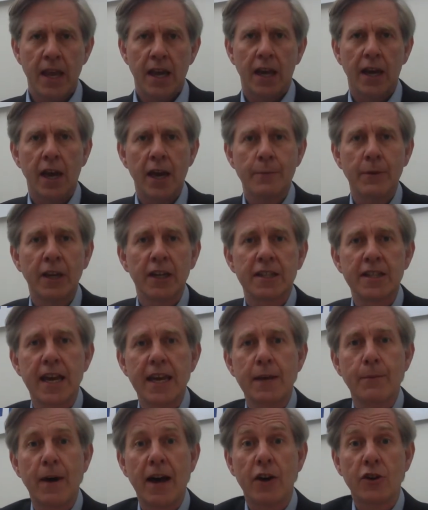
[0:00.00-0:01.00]
And I'm going to
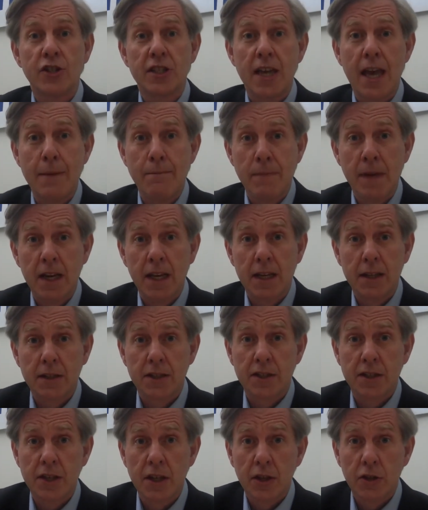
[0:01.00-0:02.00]
take about 10
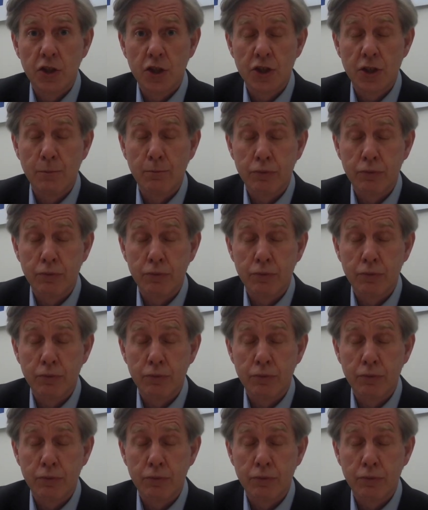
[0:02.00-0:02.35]
minutes just